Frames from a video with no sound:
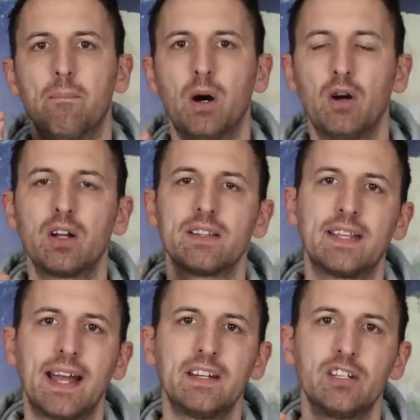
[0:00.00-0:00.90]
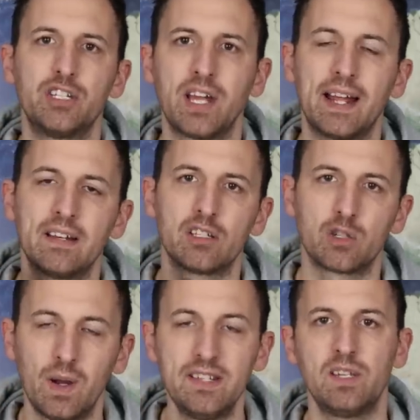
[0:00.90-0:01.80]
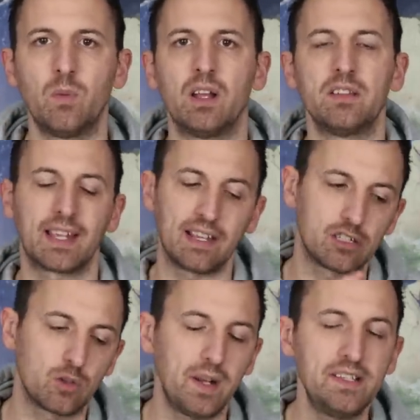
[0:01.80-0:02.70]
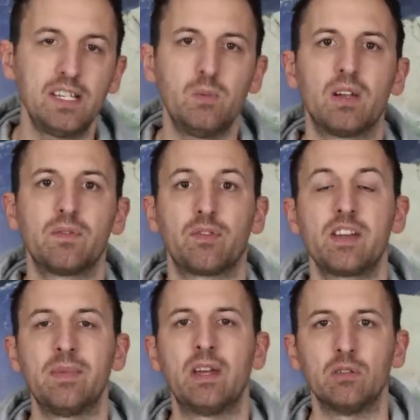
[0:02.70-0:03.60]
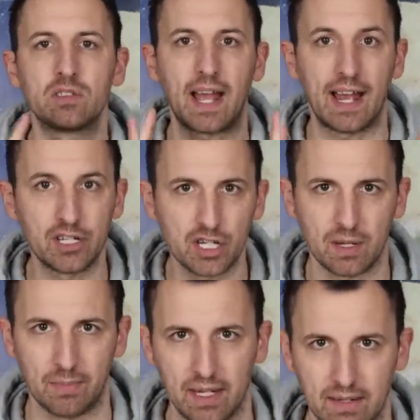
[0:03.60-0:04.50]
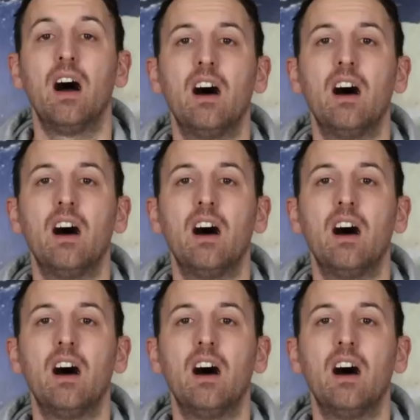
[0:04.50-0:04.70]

POG Dan Jan 21 to get 21 free meals and shipping.